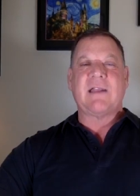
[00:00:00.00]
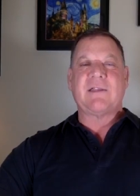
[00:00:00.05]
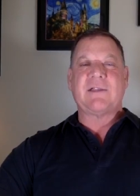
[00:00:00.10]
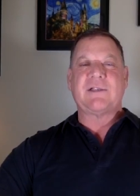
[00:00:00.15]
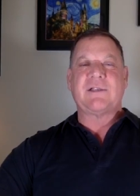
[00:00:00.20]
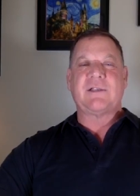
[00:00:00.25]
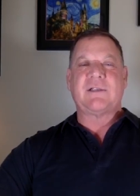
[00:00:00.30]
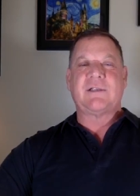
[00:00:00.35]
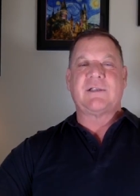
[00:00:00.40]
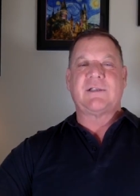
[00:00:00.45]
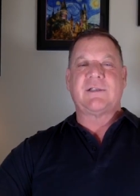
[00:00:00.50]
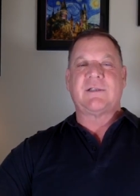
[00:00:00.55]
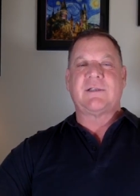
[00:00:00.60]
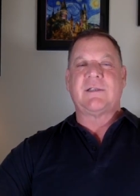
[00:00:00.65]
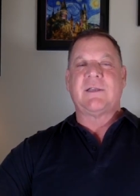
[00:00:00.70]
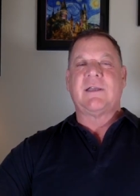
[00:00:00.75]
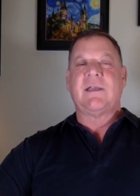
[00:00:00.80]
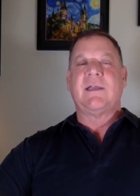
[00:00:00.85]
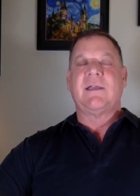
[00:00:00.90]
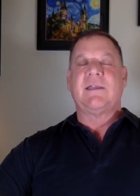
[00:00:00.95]
of the
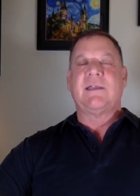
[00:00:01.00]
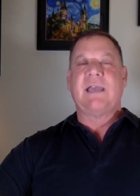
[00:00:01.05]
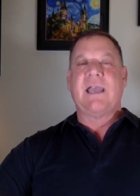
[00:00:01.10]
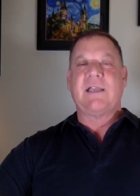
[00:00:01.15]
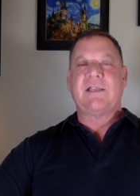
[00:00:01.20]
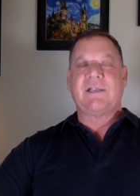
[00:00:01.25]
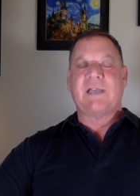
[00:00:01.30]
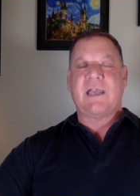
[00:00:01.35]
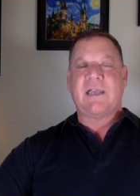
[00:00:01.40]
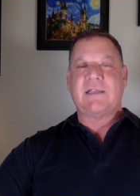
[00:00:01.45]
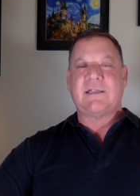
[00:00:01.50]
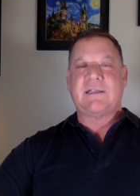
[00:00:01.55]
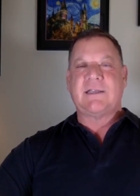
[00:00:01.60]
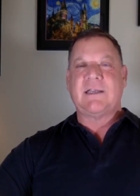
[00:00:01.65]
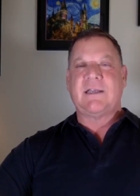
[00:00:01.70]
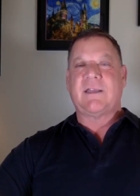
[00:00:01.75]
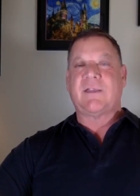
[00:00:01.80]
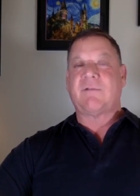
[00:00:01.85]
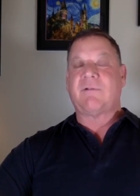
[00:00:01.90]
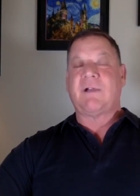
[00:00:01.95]
the
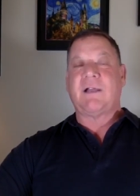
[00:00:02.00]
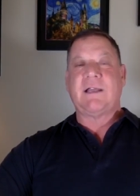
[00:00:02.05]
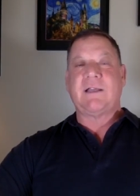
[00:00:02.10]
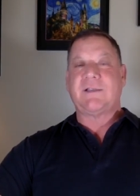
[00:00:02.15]
HKC3